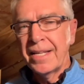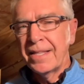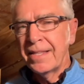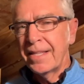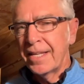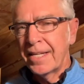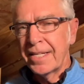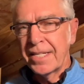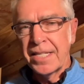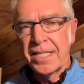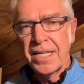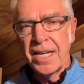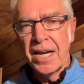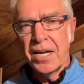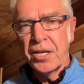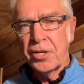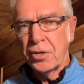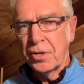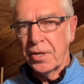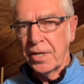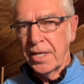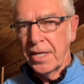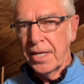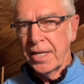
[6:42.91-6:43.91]
That is not
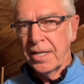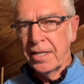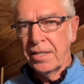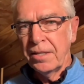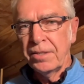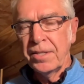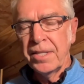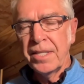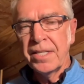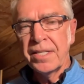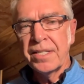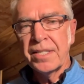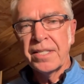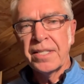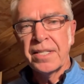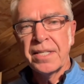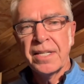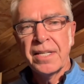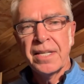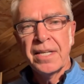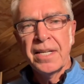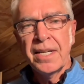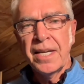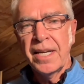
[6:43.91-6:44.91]
your illness,
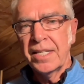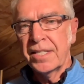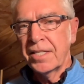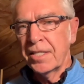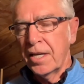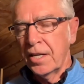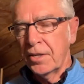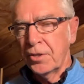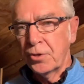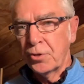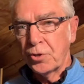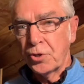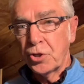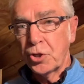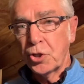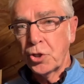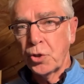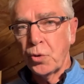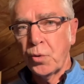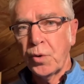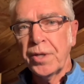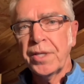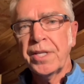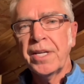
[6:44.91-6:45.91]
it's not your
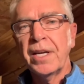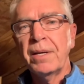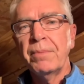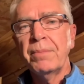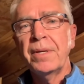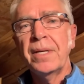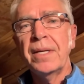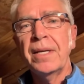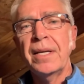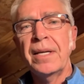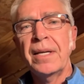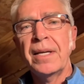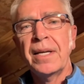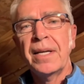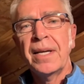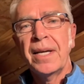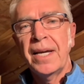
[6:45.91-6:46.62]
shortcoming,